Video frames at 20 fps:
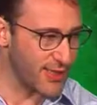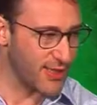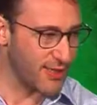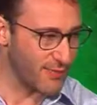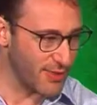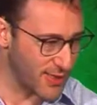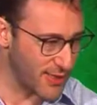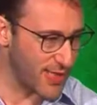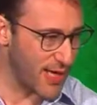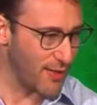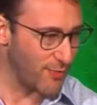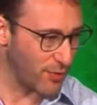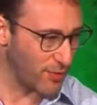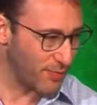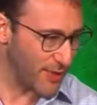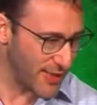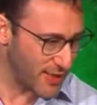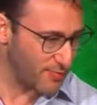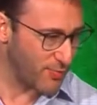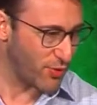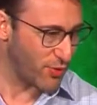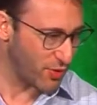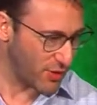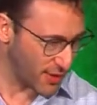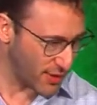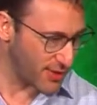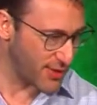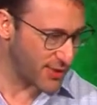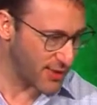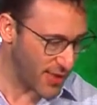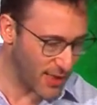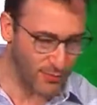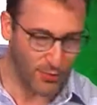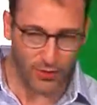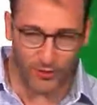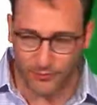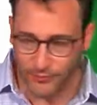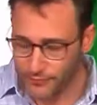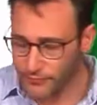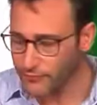the system is stable. Baseball is
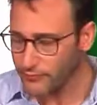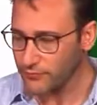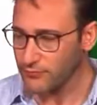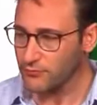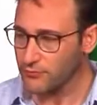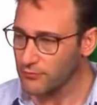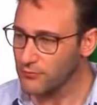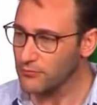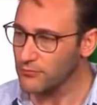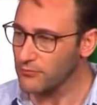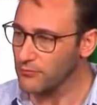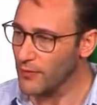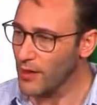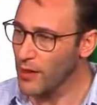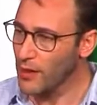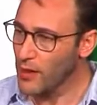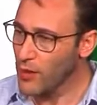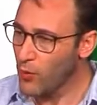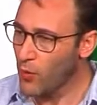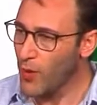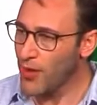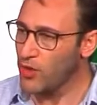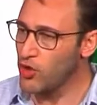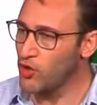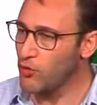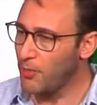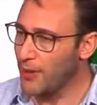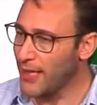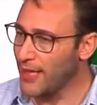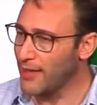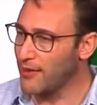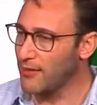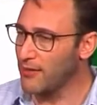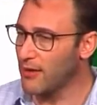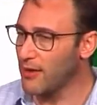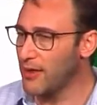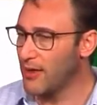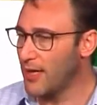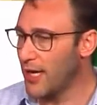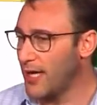stable. When you
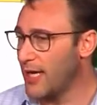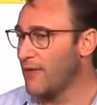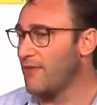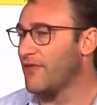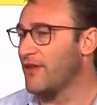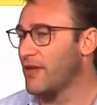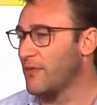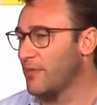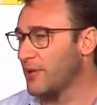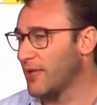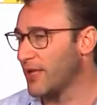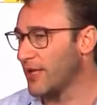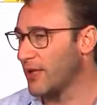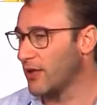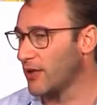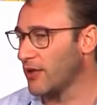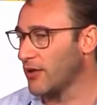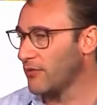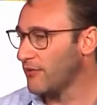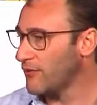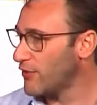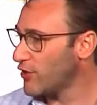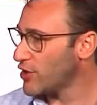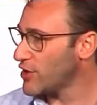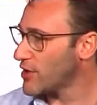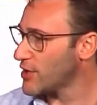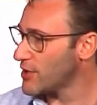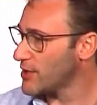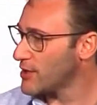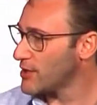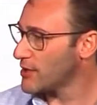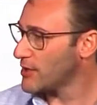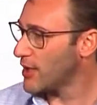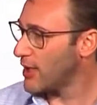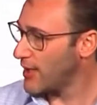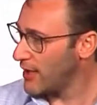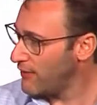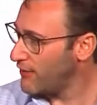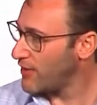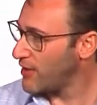pit an infinite player versus
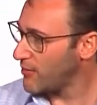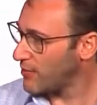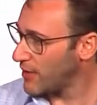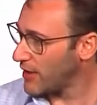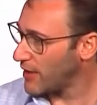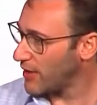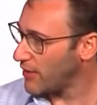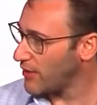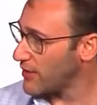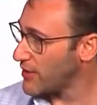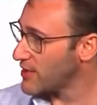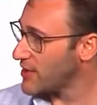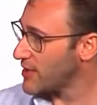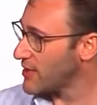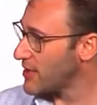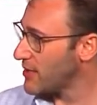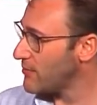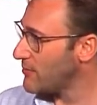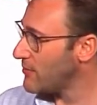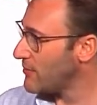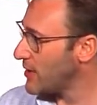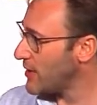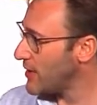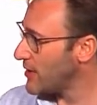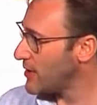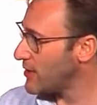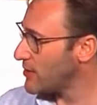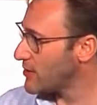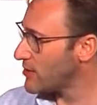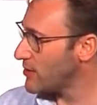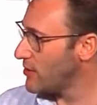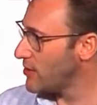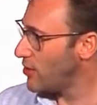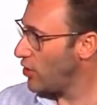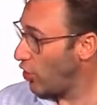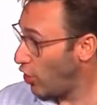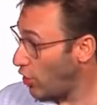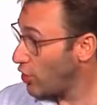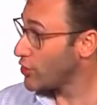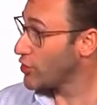an infinite player, the system is
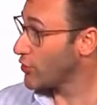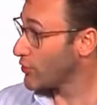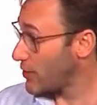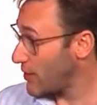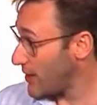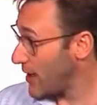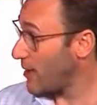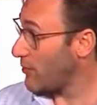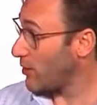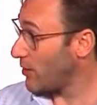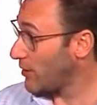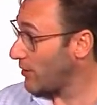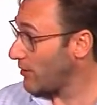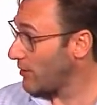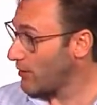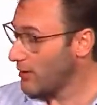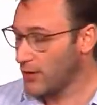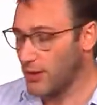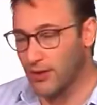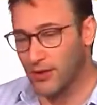also stable.